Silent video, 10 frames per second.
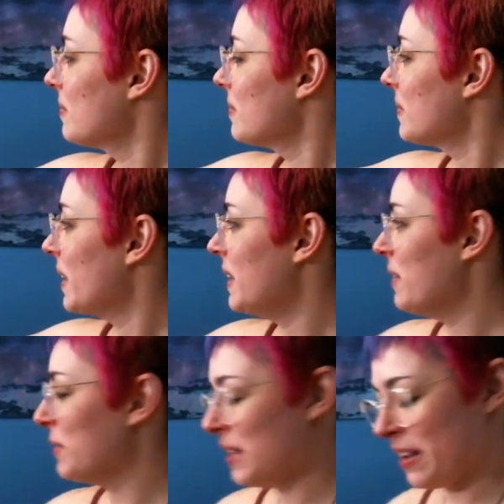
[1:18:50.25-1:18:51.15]
And every
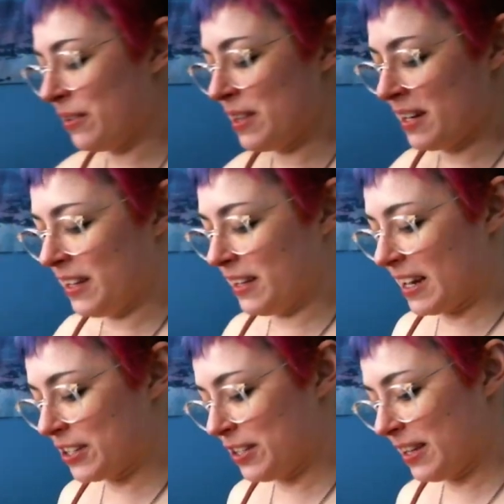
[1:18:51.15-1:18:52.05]
now and then he'll
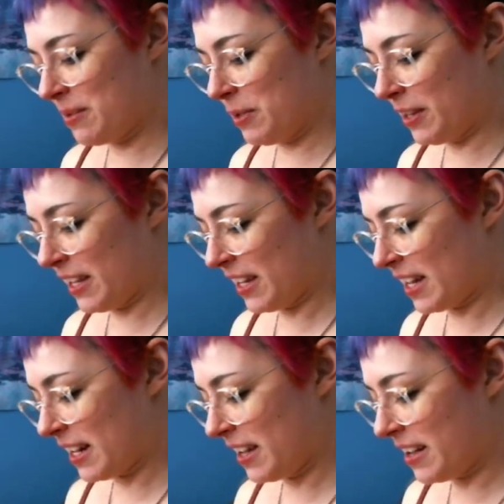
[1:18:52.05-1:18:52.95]
actually let me like kind of
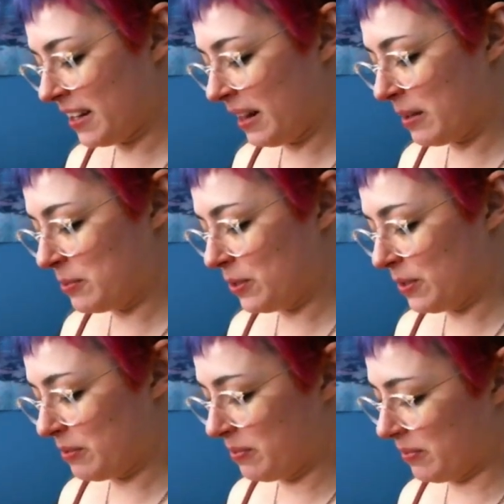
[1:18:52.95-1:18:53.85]
cuddle up to him.
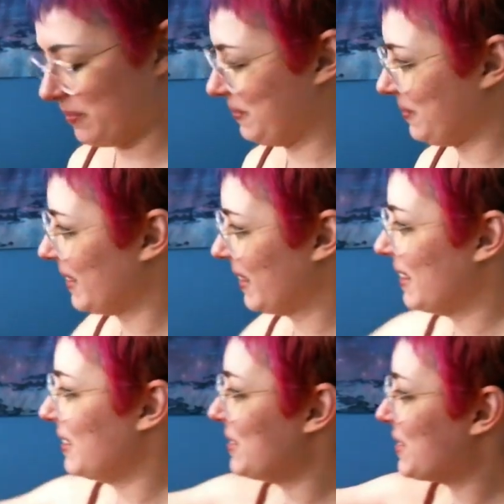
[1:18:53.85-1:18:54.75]

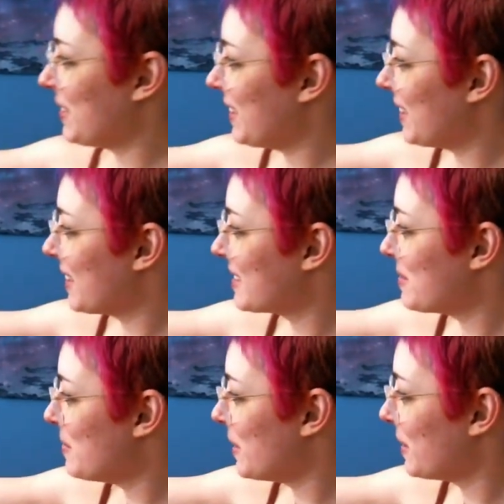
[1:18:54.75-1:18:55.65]
Usually he likes to
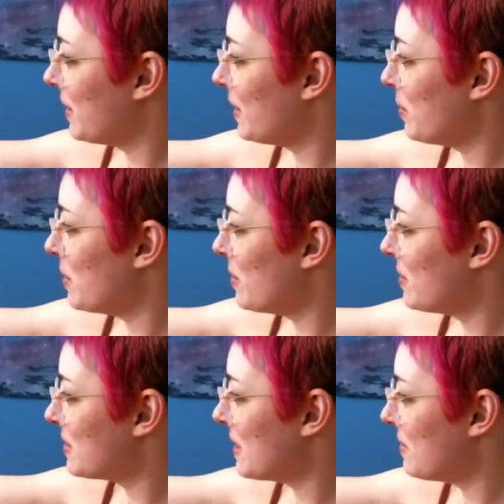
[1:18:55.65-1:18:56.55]
be a little bit of a
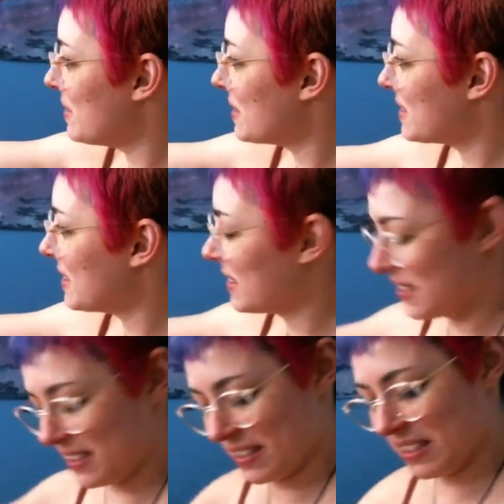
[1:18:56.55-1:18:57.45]
safe distance.
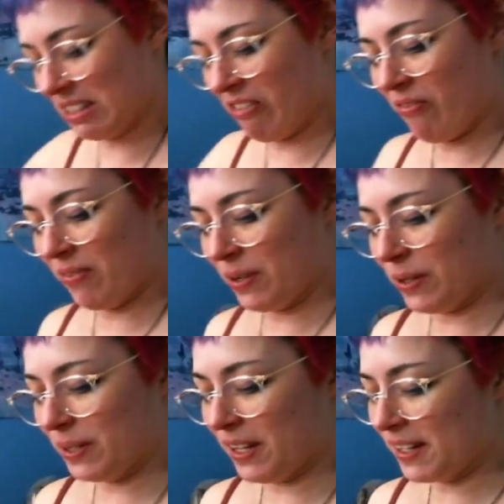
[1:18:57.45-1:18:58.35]
Or
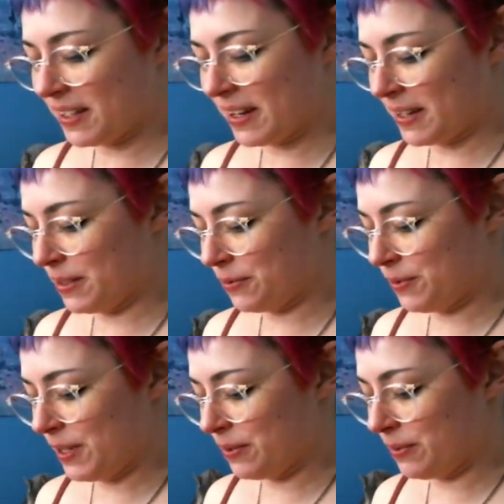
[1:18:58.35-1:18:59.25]
like at your
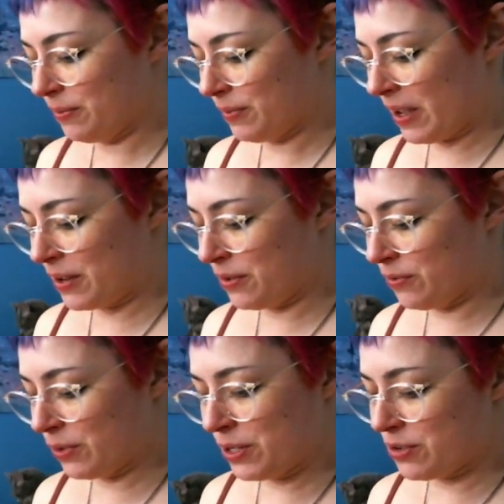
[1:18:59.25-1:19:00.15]
feet, out of
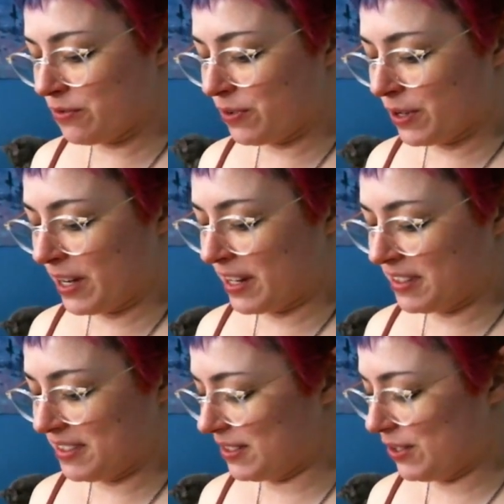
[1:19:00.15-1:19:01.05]
reach of your hands so
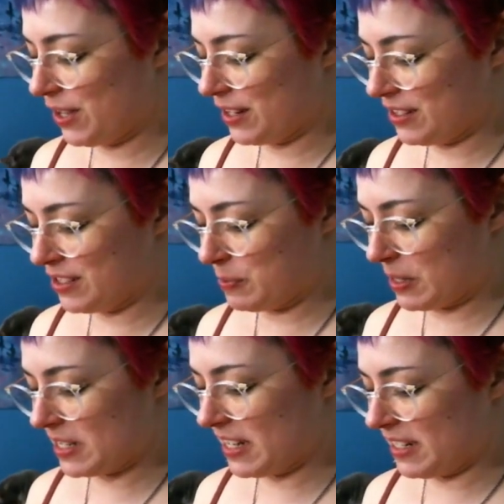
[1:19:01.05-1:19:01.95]
you can't just
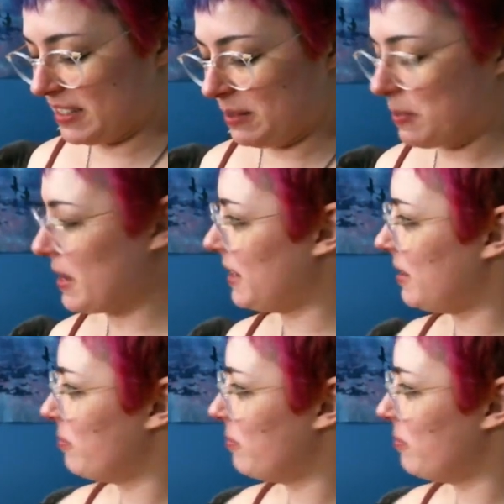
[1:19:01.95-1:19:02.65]
spontaneously pet him.